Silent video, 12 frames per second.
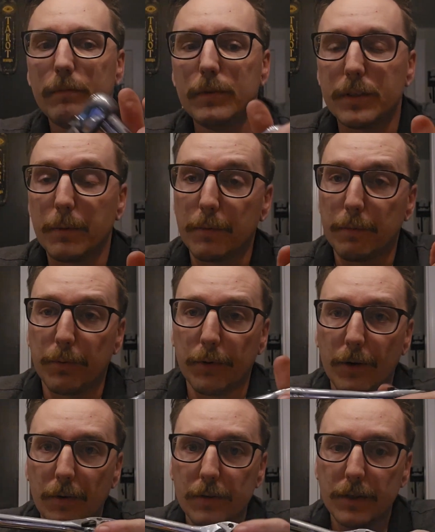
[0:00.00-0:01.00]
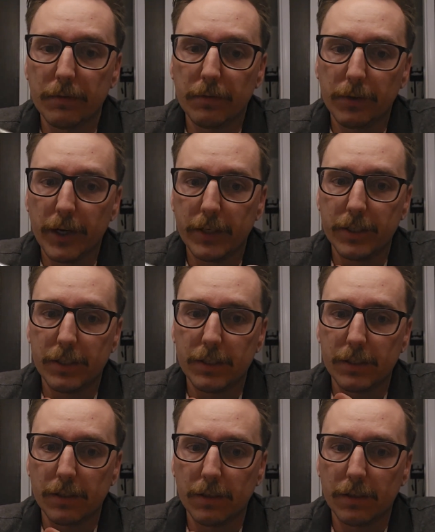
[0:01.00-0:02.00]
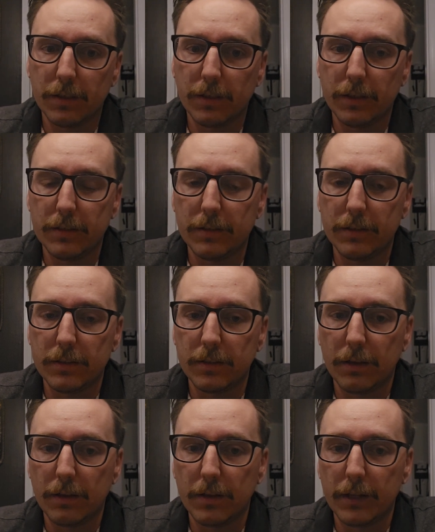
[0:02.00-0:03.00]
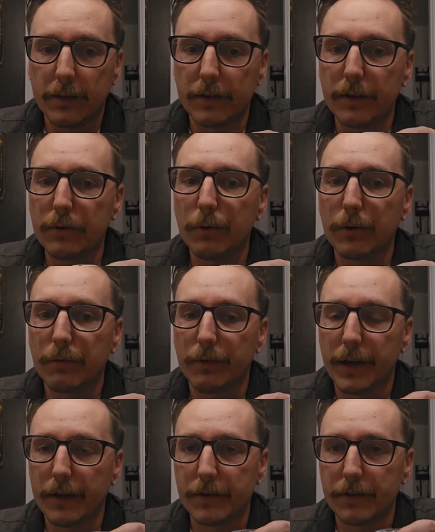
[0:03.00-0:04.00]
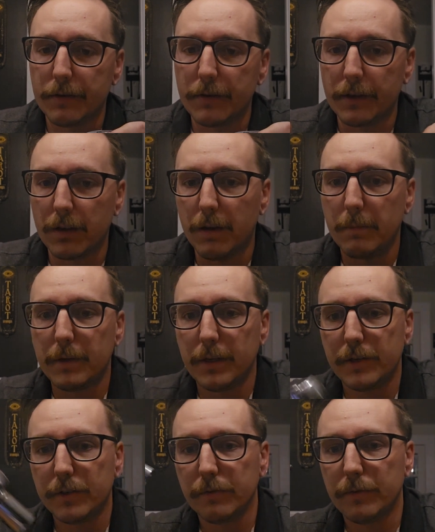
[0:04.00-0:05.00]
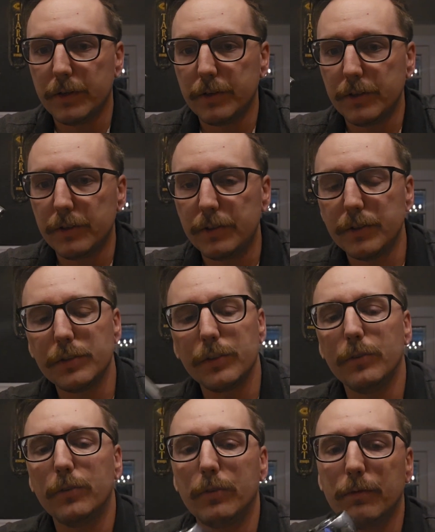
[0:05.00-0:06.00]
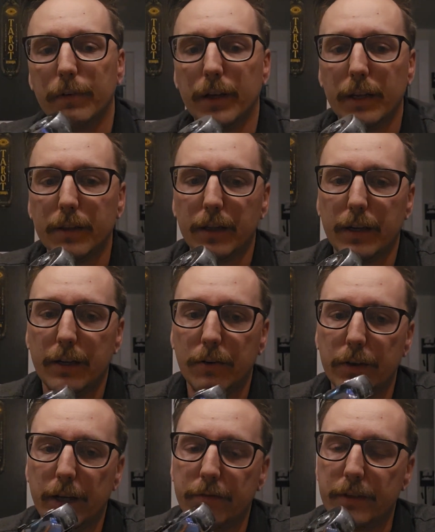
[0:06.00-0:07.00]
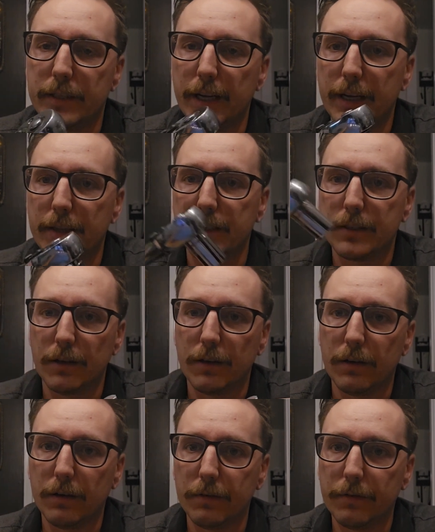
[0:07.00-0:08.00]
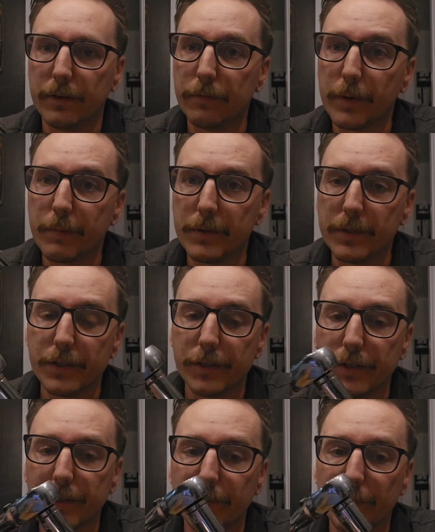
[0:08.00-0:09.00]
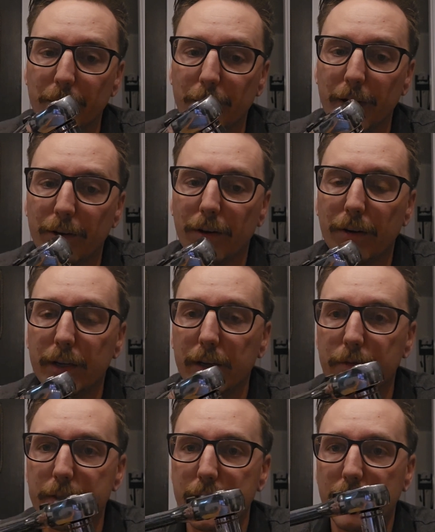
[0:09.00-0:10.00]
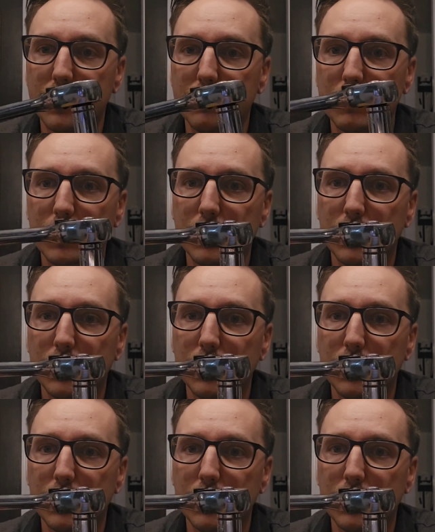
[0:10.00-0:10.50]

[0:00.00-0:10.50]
Some of the pros of a ratchet and socket is that they do work faster than combination wrenches, just due to the fact that I don't have to take this off and reposition it and put it back on every time.